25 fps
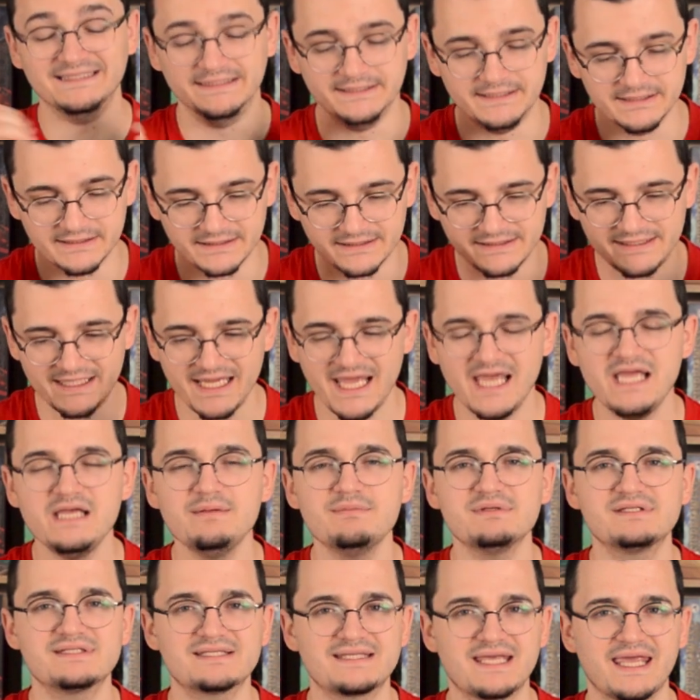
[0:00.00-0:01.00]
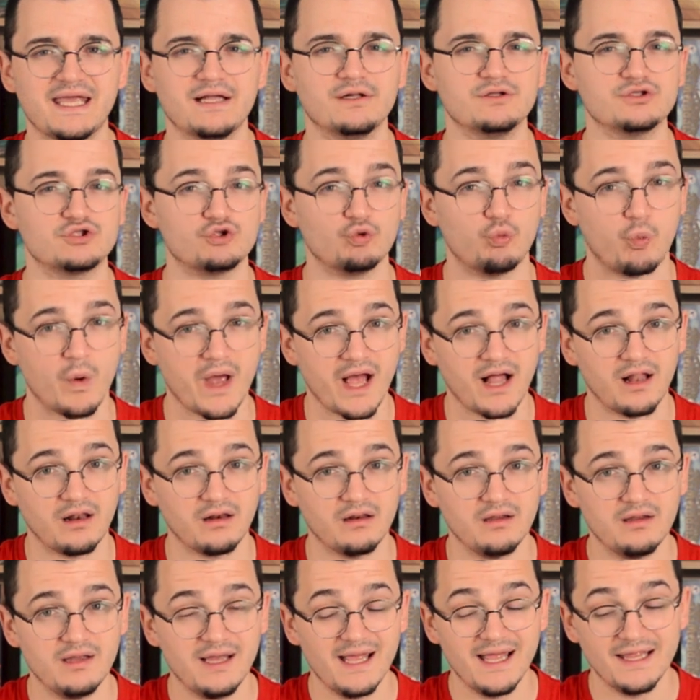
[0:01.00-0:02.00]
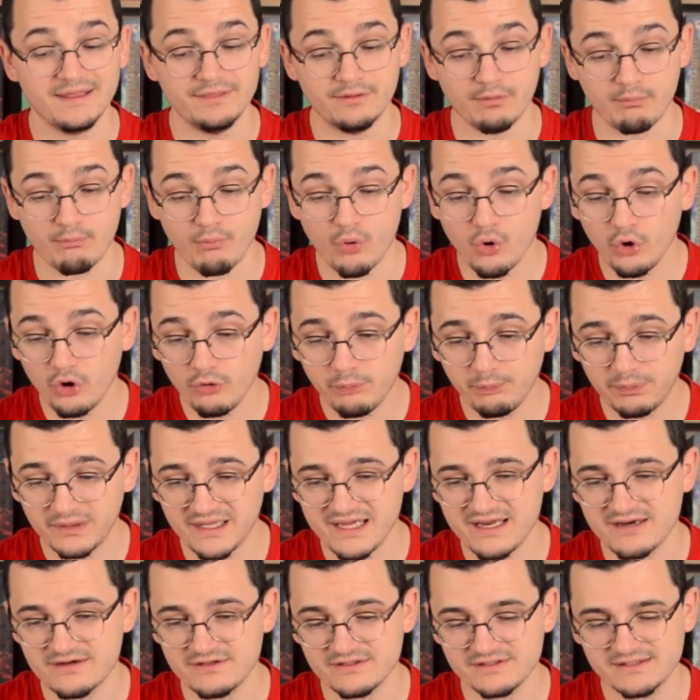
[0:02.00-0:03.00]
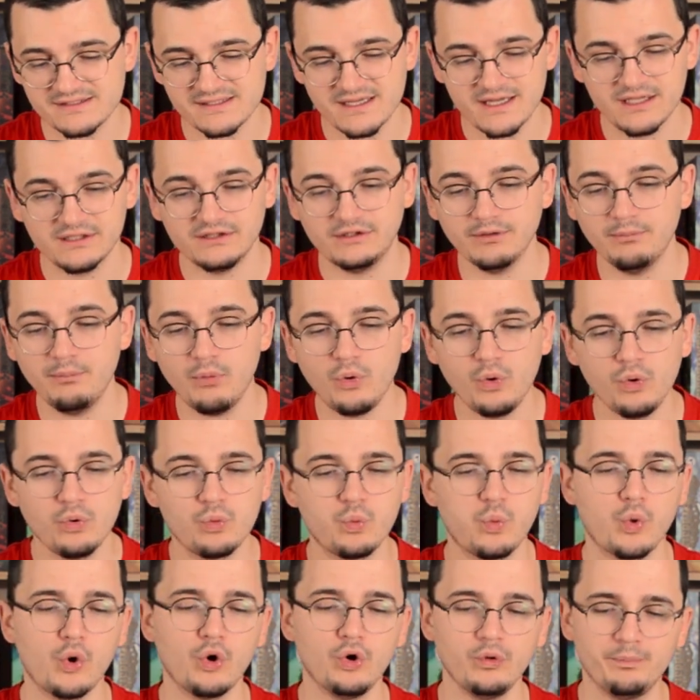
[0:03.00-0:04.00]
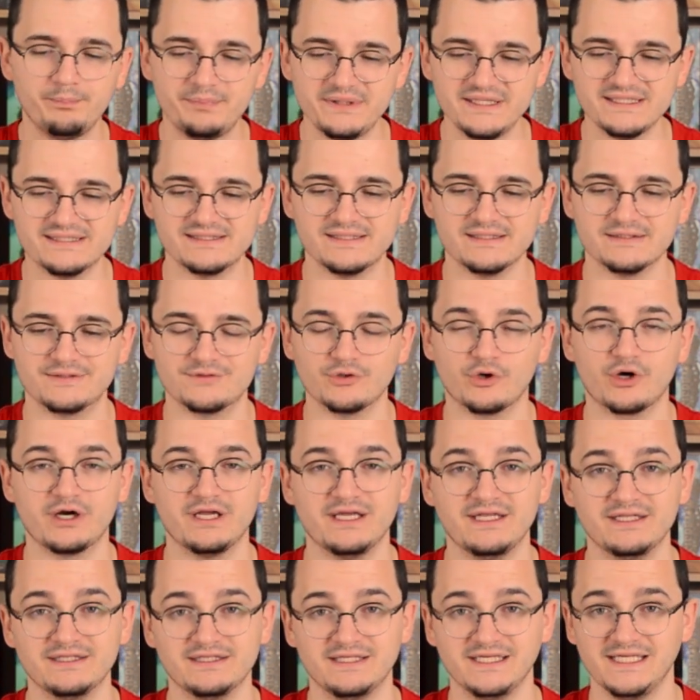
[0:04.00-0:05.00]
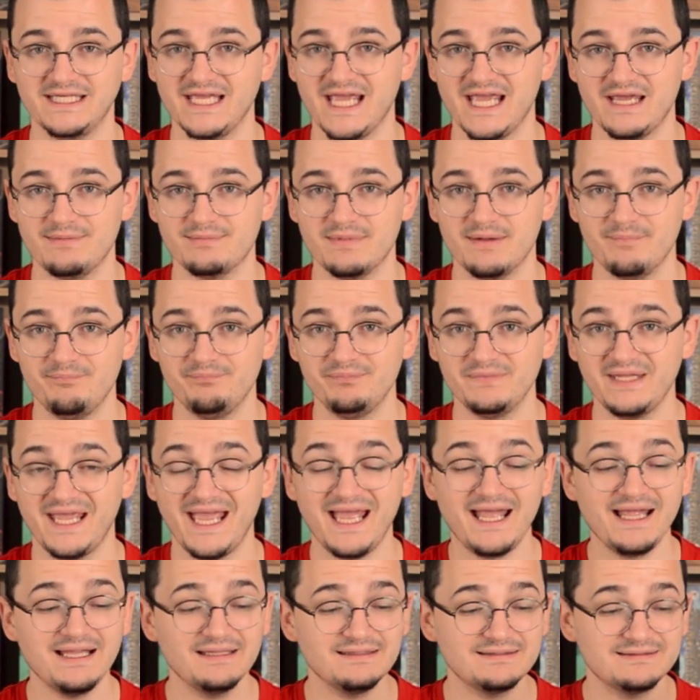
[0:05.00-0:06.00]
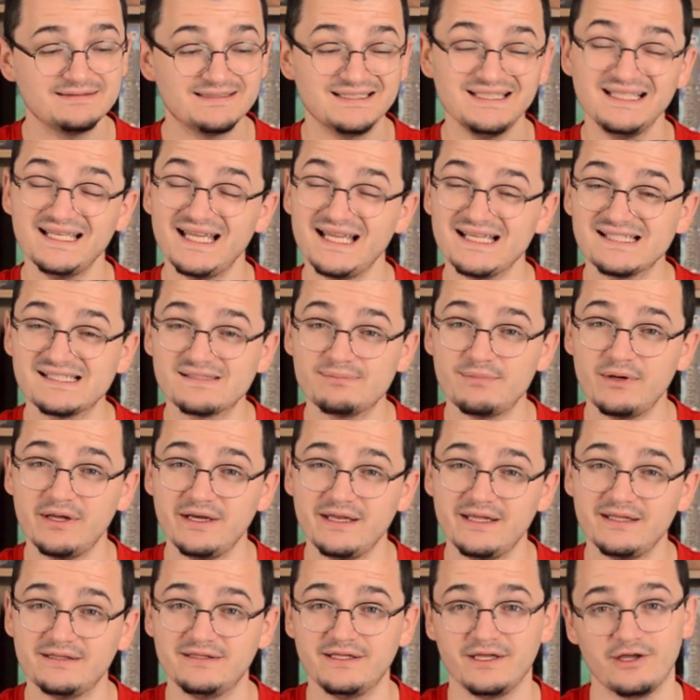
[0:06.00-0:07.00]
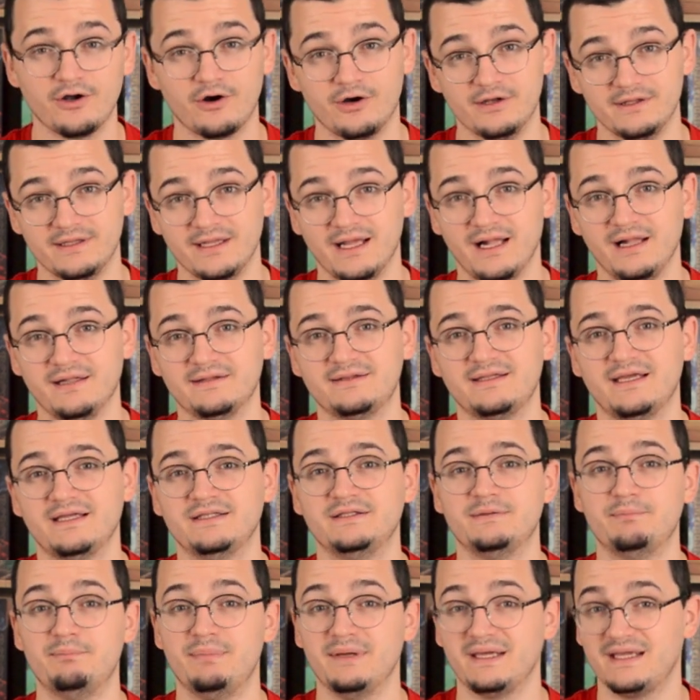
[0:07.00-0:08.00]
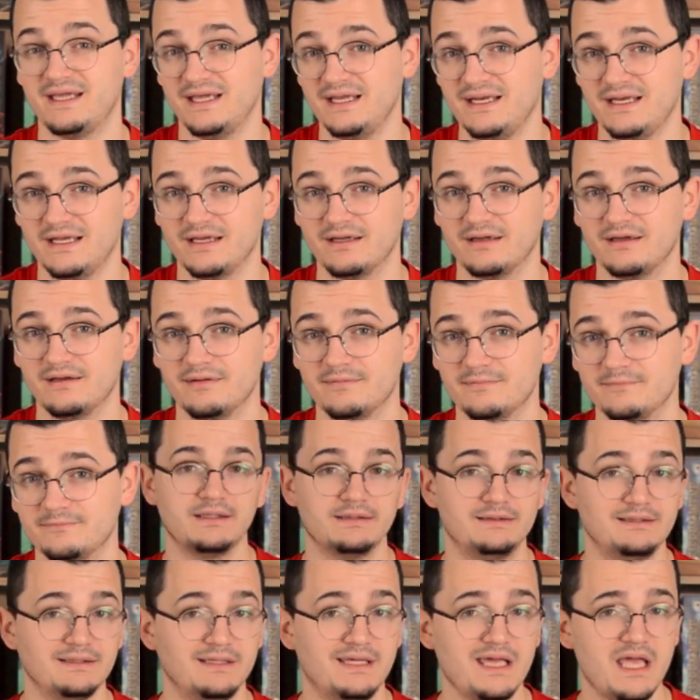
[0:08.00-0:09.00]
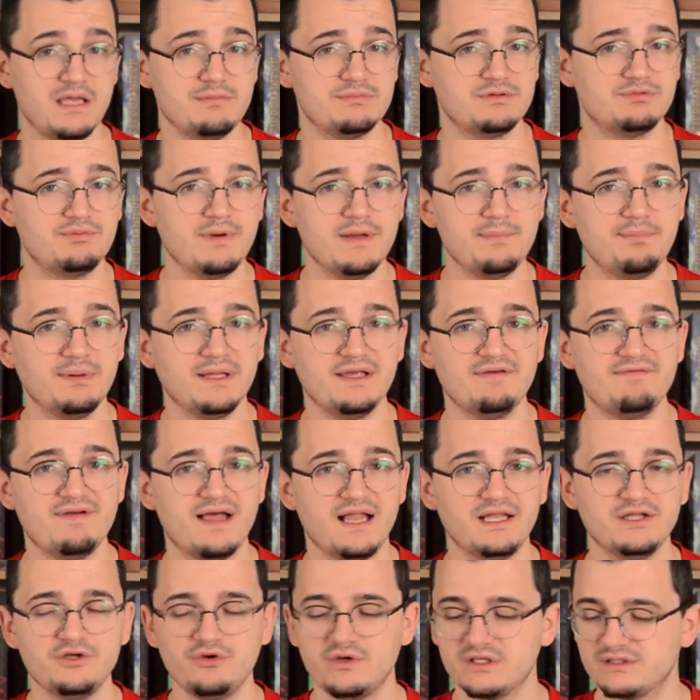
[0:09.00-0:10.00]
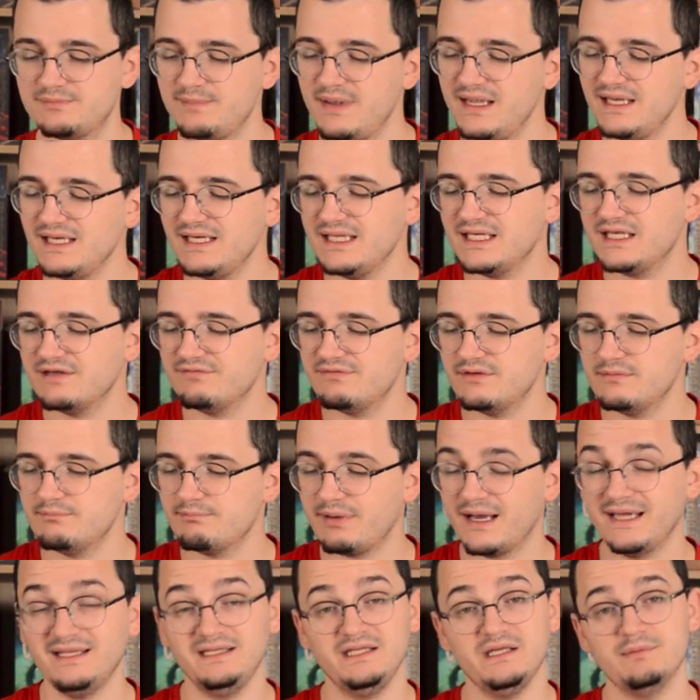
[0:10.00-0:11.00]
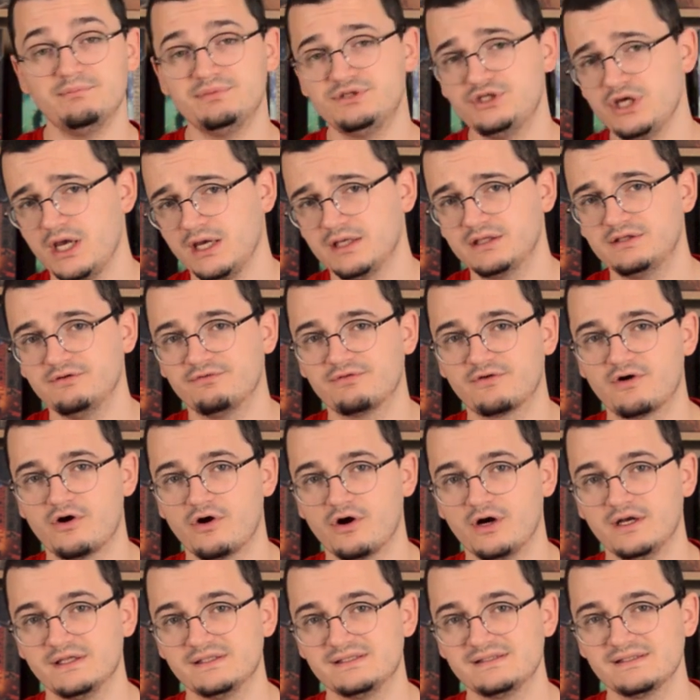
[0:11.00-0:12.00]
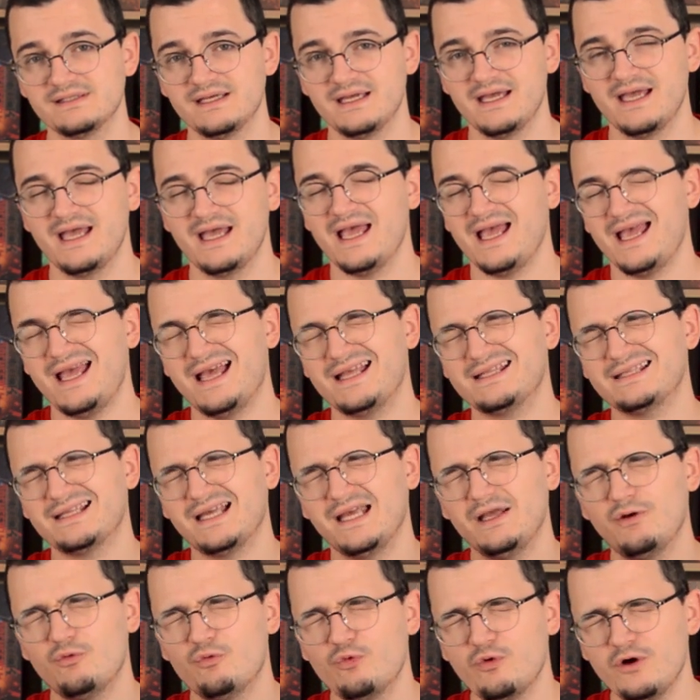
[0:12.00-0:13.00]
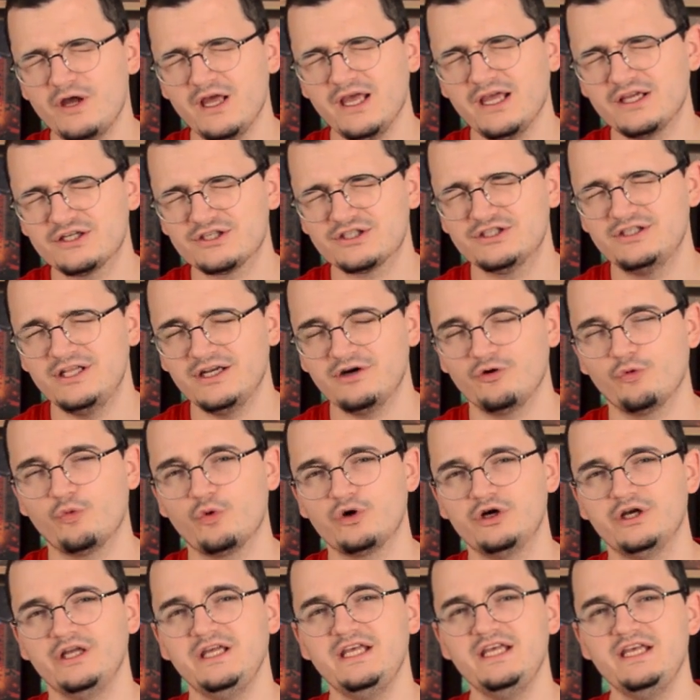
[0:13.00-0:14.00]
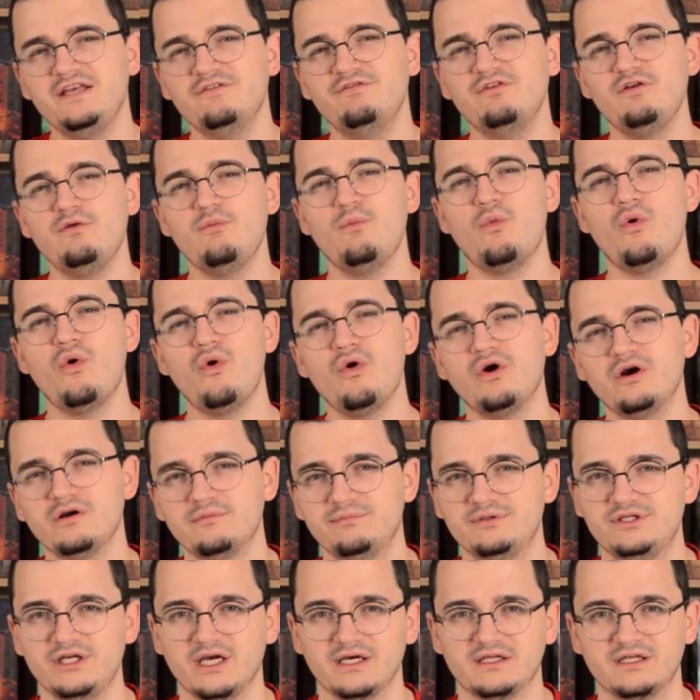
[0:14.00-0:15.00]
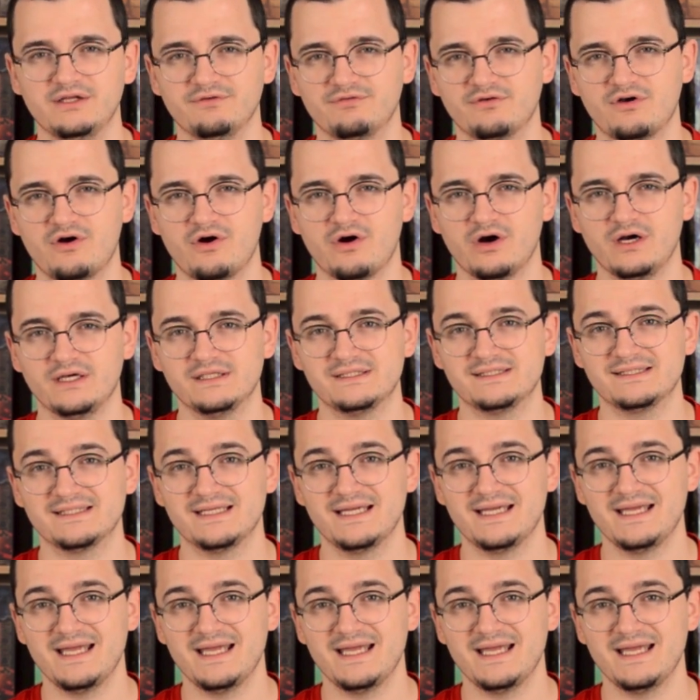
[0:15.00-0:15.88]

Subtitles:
The game scales well. The more players, the more wall pieces are in the game, and the less money they are dealt at the beginning. The game's replay value is mainly given by the objective cards, and I wish there were even more objective cards.